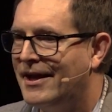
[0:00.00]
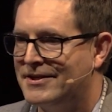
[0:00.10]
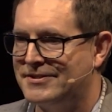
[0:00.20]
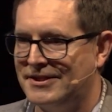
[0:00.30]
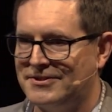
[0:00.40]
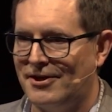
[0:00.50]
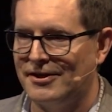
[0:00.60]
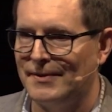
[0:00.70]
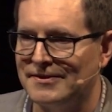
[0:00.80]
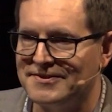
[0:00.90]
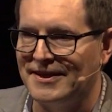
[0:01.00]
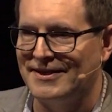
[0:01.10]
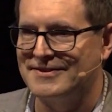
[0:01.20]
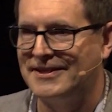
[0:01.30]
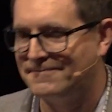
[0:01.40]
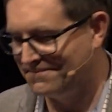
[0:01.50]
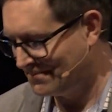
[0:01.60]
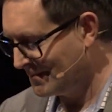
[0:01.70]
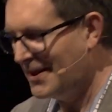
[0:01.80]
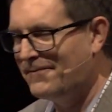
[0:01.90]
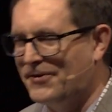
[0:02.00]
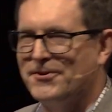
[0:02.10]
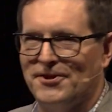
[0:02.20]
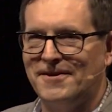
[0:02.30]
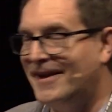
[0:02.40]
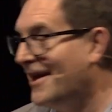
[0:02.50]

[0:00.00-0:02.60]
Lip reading: So let's talk about the science. That felt good.